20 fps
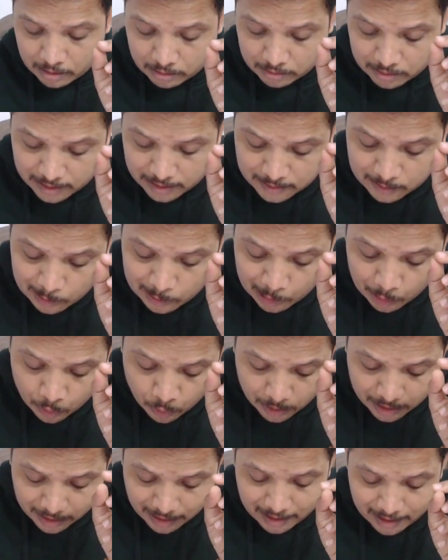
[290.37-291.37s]
this
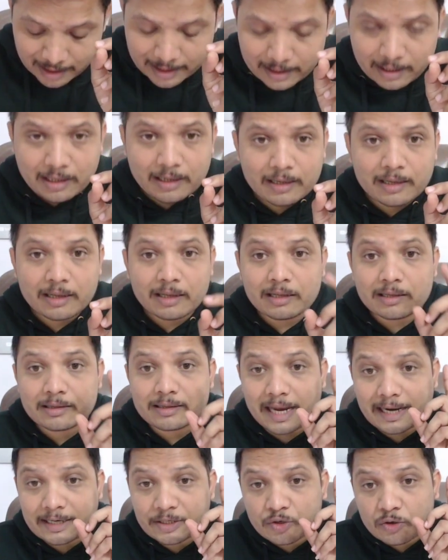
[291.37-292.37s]
load current
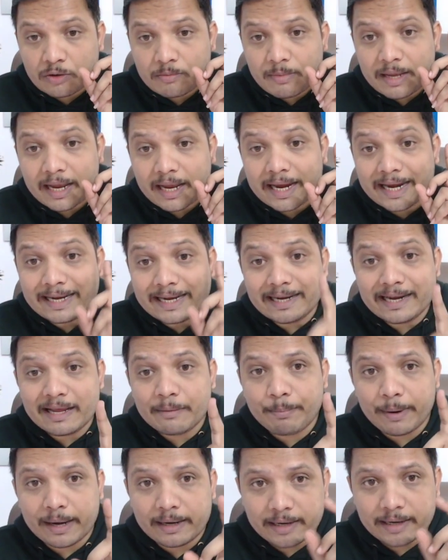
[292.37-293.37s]
that should be
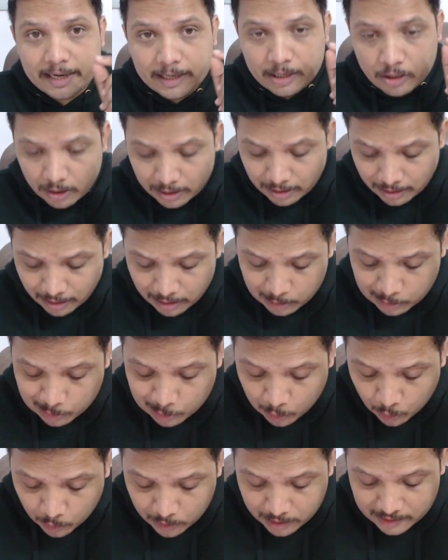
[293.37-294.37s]
independent on
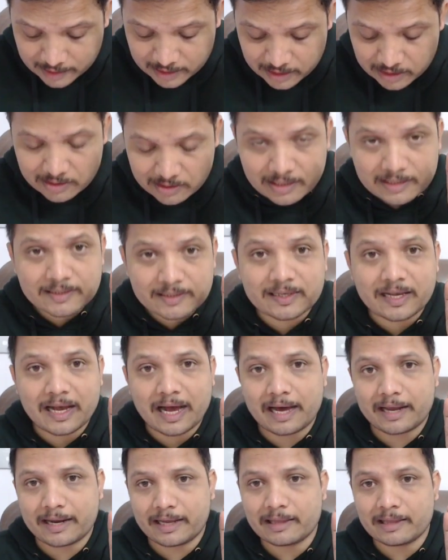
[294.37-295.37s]
load resistance
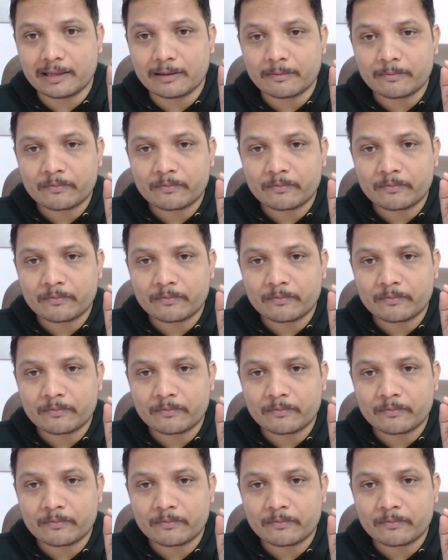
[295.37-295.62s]
RL.